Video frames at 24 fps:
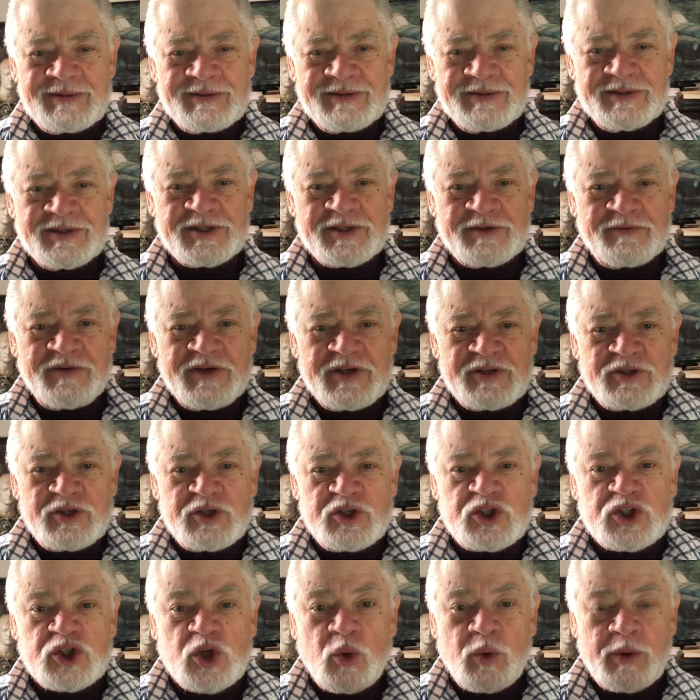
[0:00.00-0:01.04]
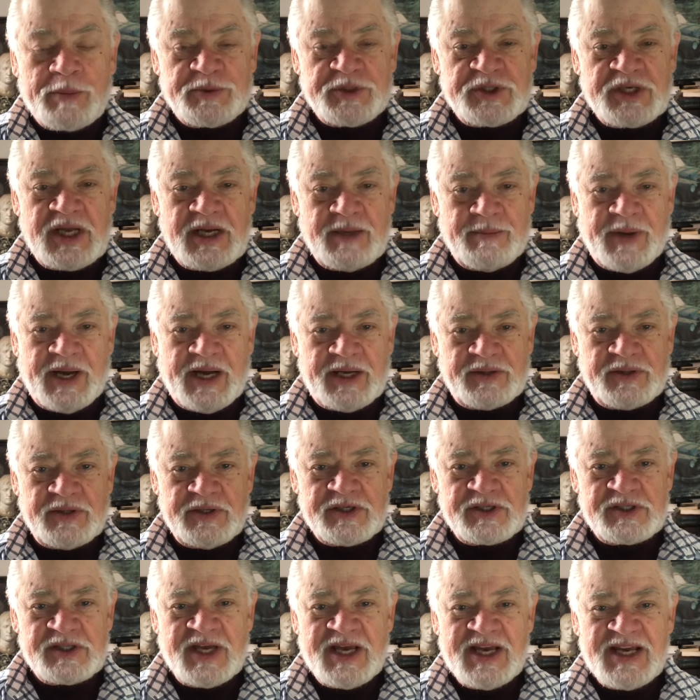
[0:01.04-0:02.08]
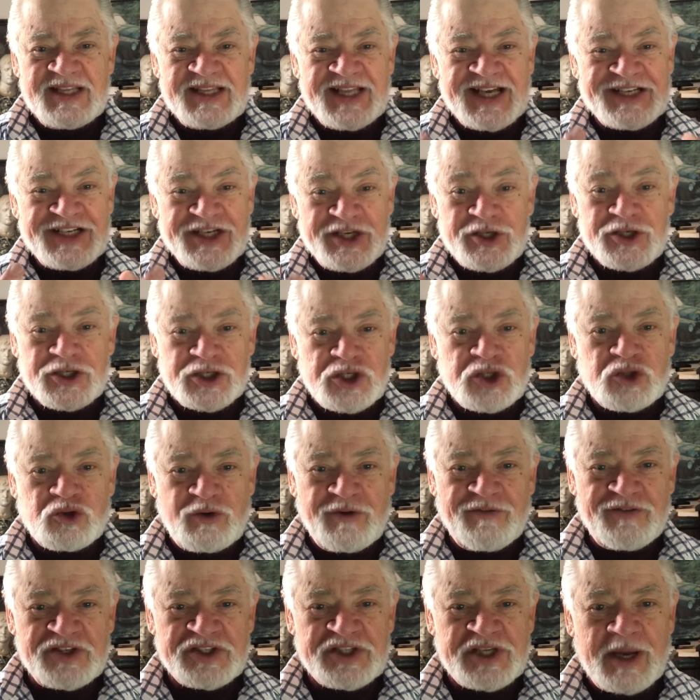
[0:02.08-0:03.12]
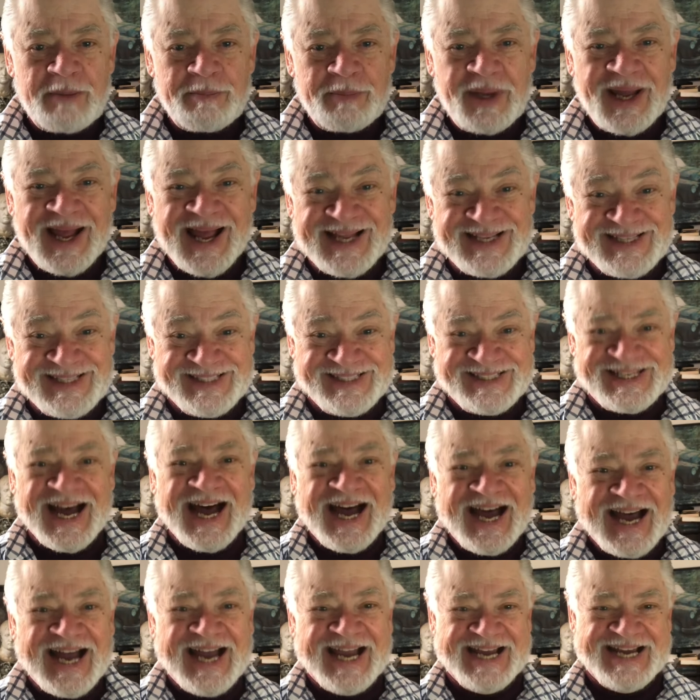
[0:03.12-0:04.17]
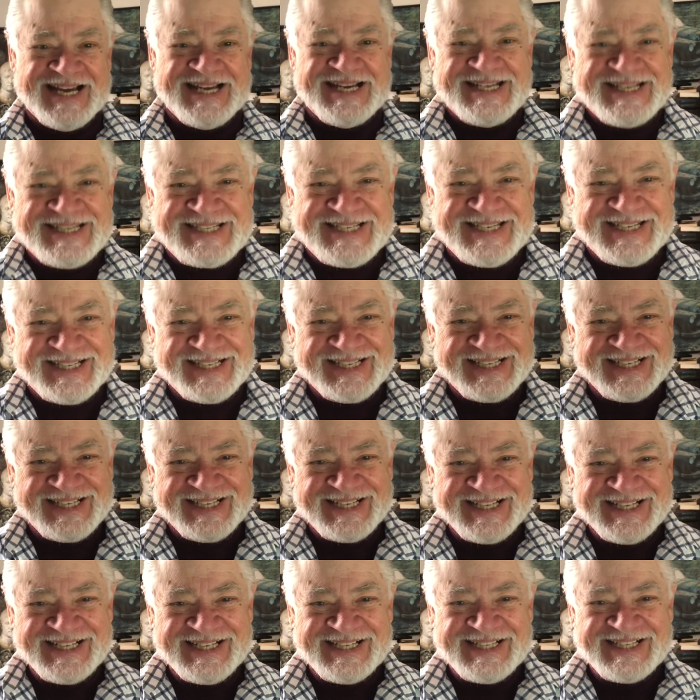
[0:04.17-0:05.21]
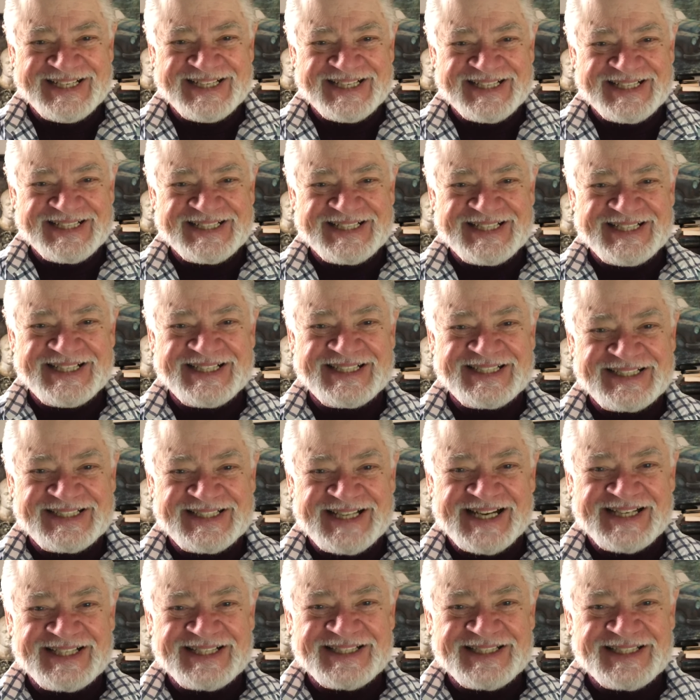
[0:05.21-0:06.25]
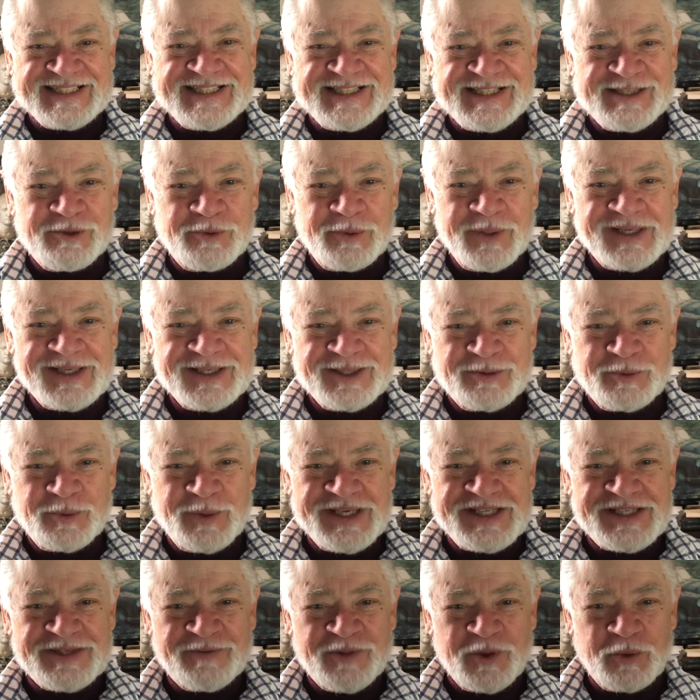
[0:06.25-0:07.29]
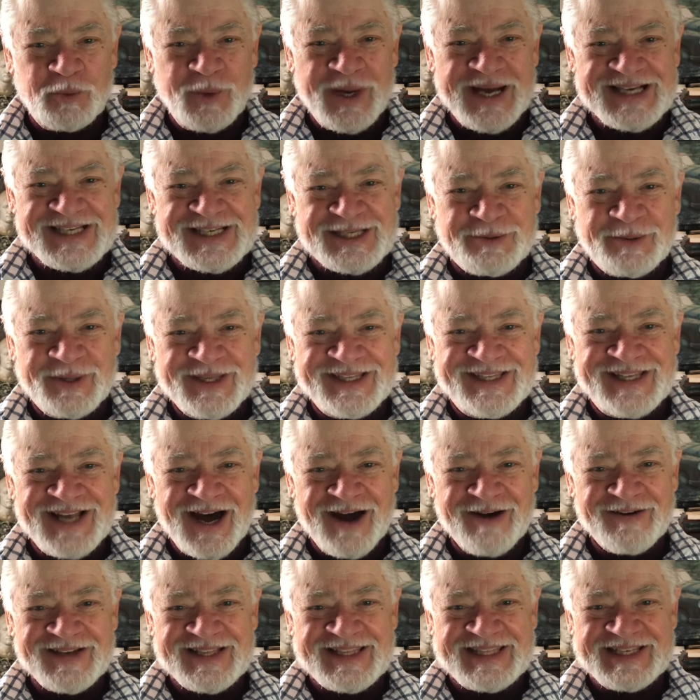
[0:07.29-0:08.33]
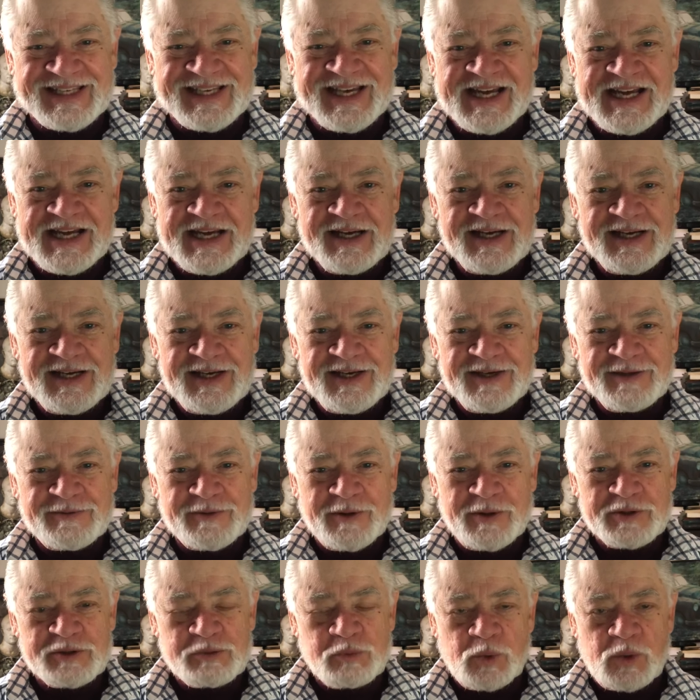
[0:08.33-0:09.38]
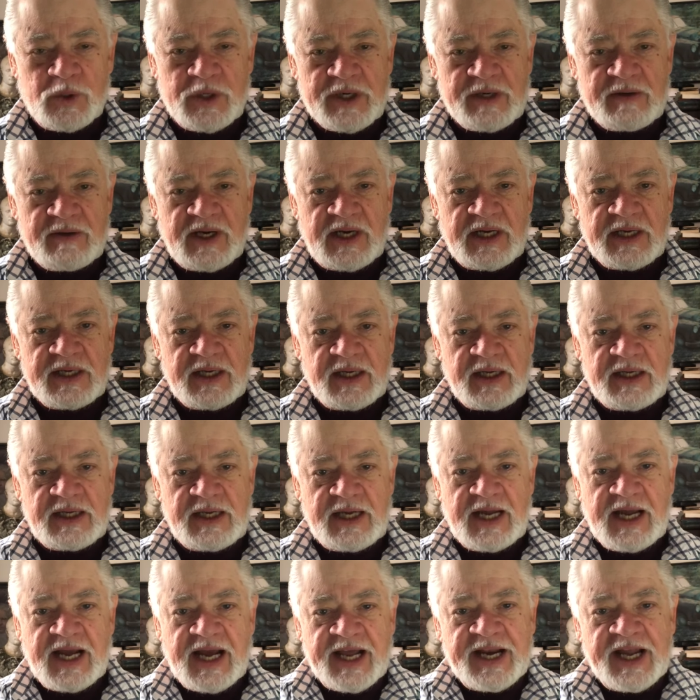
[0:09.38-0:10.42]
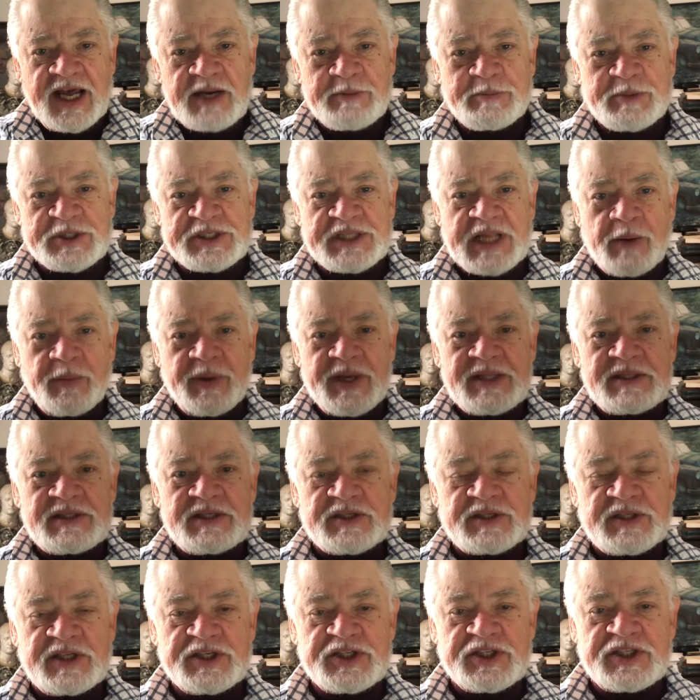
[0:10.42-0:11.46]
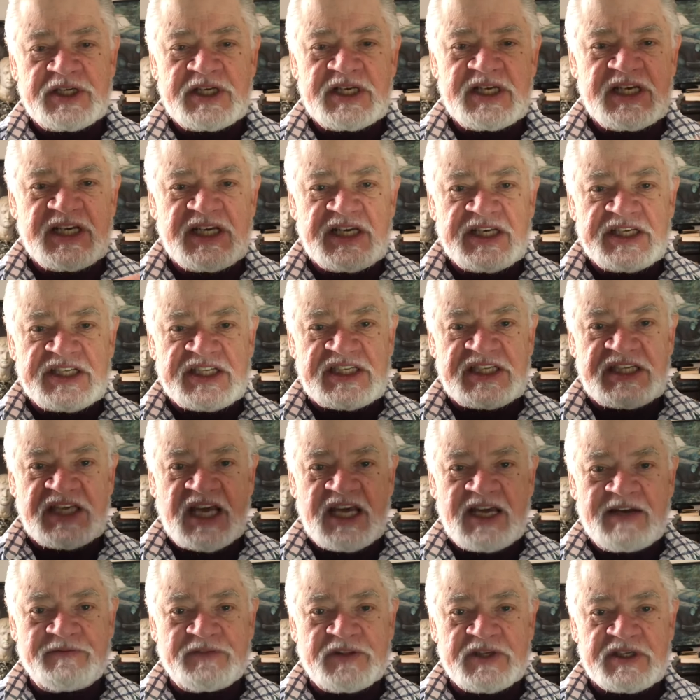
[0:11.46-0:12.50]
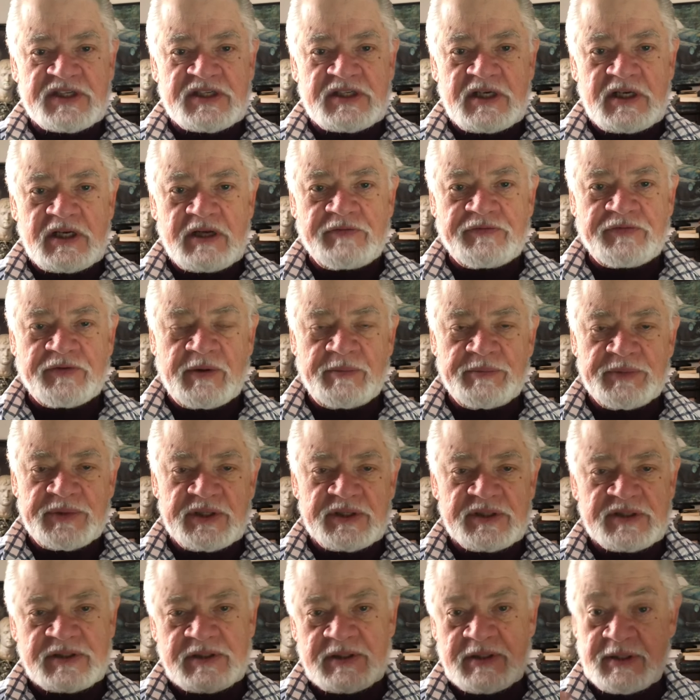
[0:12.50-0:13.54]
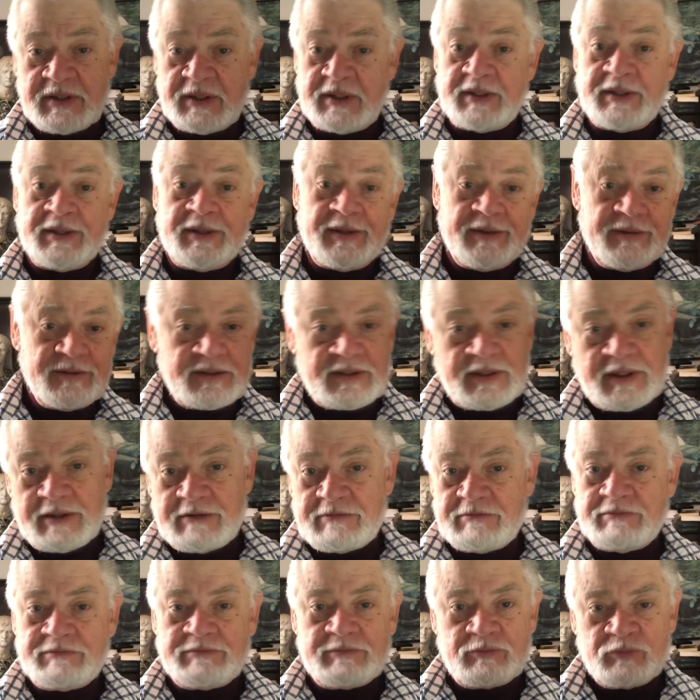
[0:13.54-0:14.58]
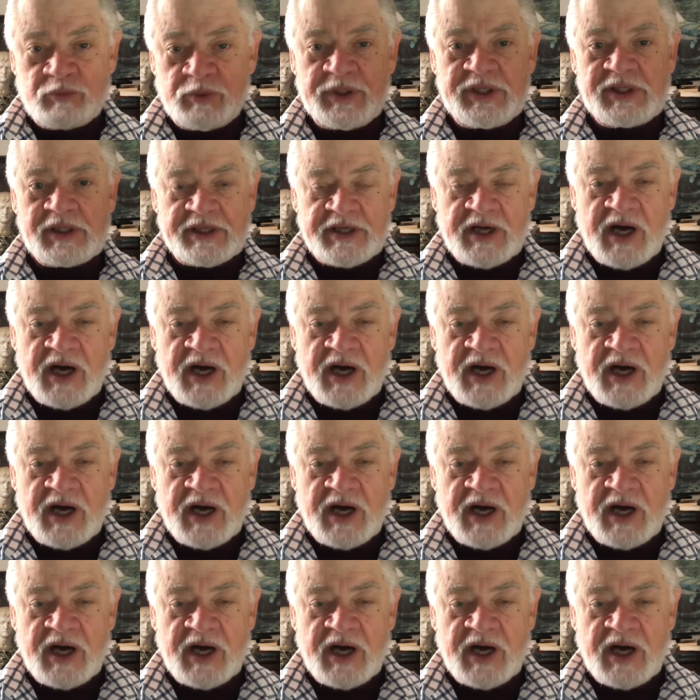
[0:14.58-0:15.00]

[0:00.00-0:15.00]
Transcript: The Sphinx is so upset about this that she just shrivels up and dies. Uh, like the Wicked Witch of the West when Dorothy throws water on her. And Oedipus now enters the city. He saved the city from this uh, really